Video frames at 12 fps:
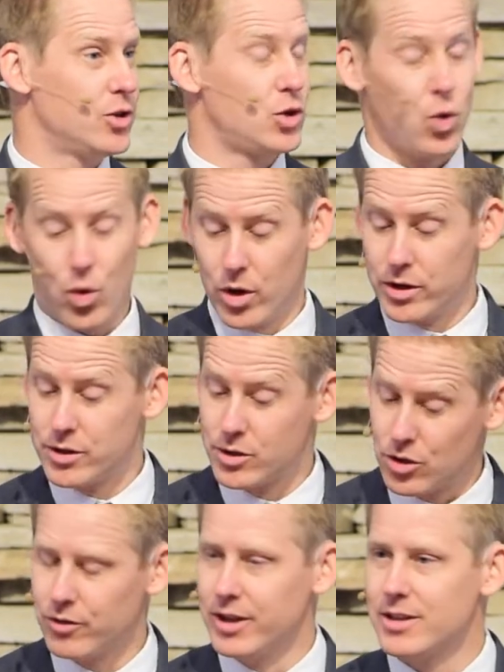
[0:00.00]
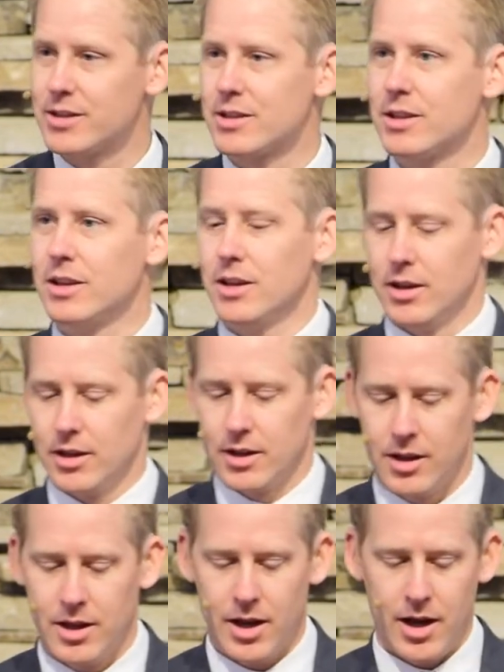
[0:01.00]
towards service.
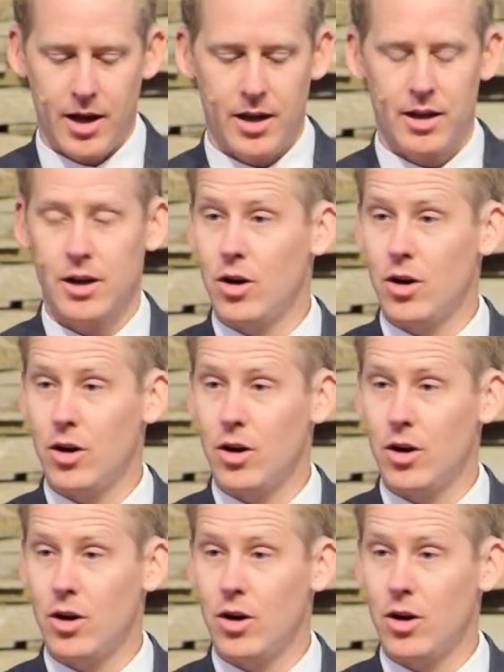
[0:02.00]
There